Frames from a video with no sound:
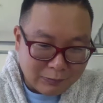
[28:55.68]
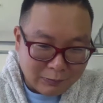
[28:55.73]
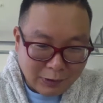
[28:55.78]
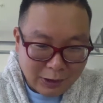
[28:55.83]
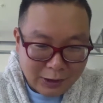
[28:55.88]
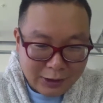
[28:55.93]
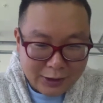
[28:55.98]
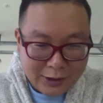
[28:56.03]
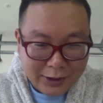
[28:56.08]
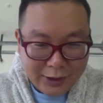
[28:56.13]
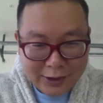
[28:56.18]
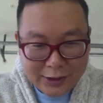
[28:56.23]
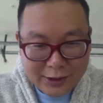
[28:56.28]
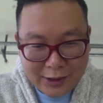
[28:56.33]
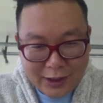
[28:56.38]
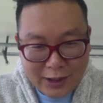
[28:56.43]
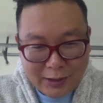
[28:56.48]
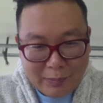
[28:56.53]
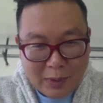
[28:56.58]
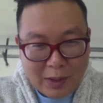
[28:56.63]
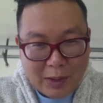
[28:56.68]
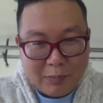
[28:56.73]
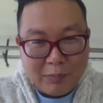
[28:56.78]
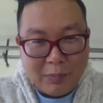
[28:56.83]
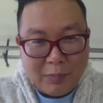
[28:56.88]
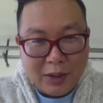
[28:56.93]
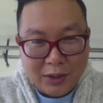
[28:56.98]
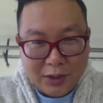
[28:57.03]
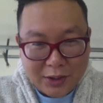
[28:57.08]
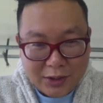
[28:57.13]
what do you think about
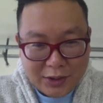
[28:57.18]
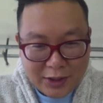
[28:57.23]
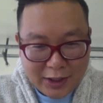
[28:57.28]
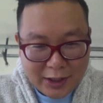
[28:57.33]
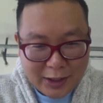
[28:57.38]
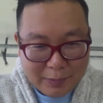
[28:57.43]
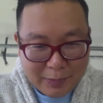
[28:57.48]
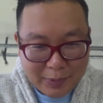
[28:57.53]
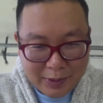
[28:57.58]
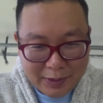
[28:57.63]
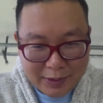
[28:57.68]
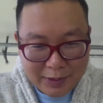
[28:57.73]
mentorship?